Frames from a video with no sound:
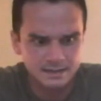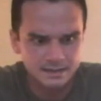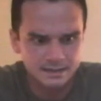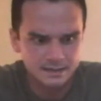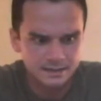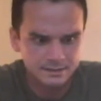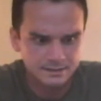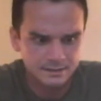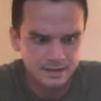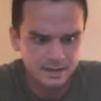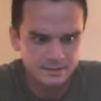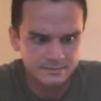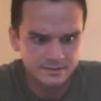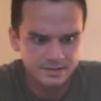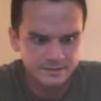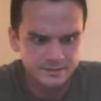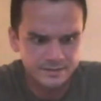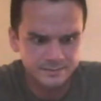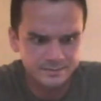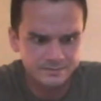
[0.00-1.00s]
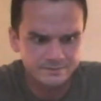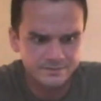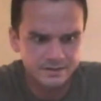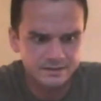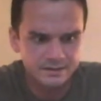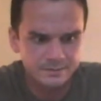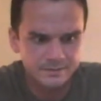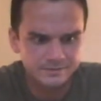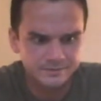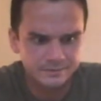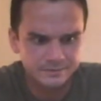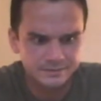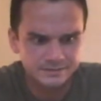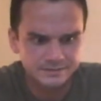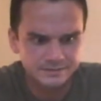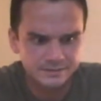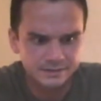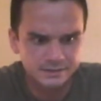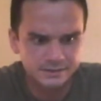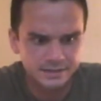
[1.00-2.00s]
and not many people have done it before,
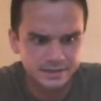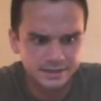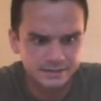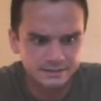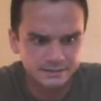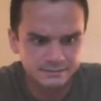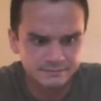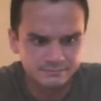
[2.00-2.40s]
so